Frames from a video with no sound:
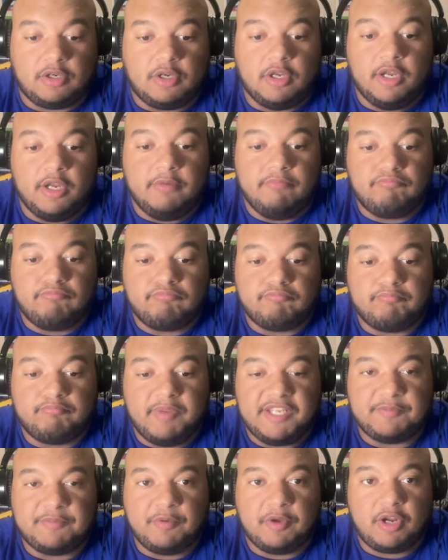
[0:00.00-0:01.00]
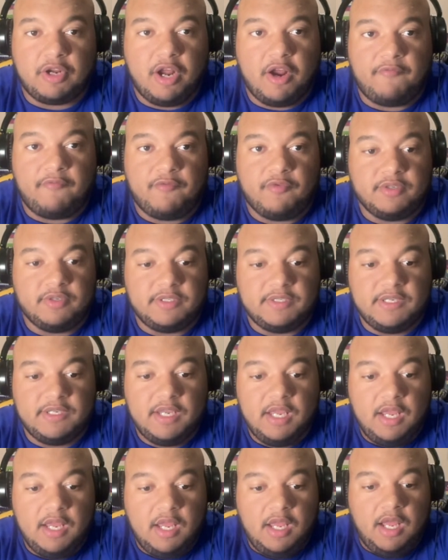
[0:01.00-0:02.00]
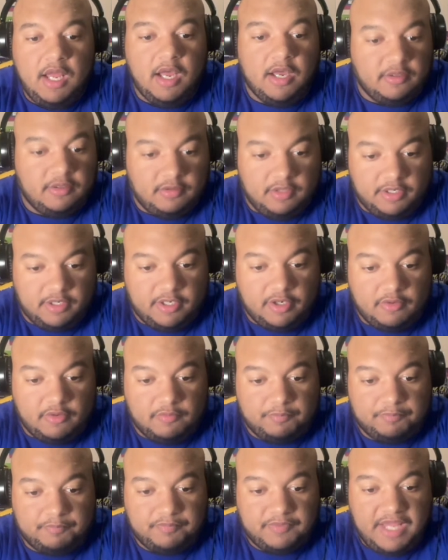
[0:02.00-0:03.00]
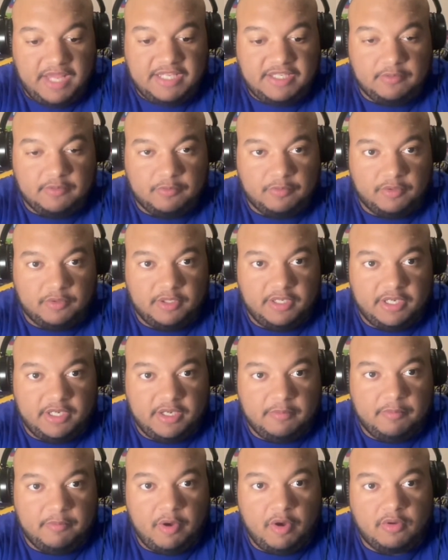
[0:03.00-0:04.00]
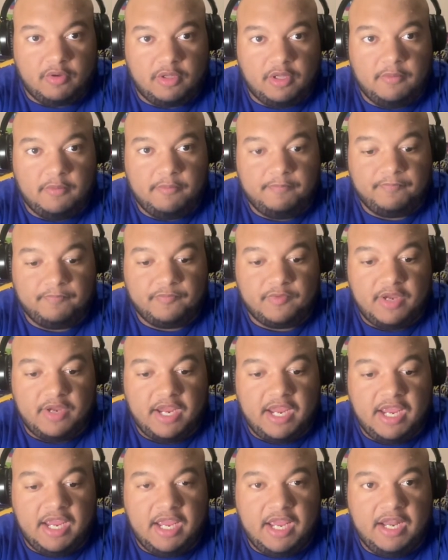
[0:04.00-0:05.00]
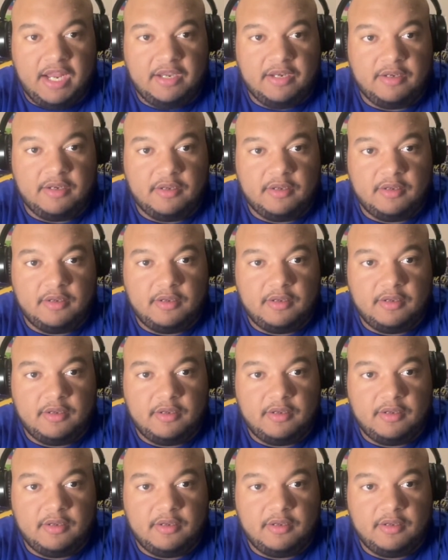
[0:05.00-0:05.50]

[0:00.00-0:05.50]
good baseball conference. Look, that's a really good ball club. And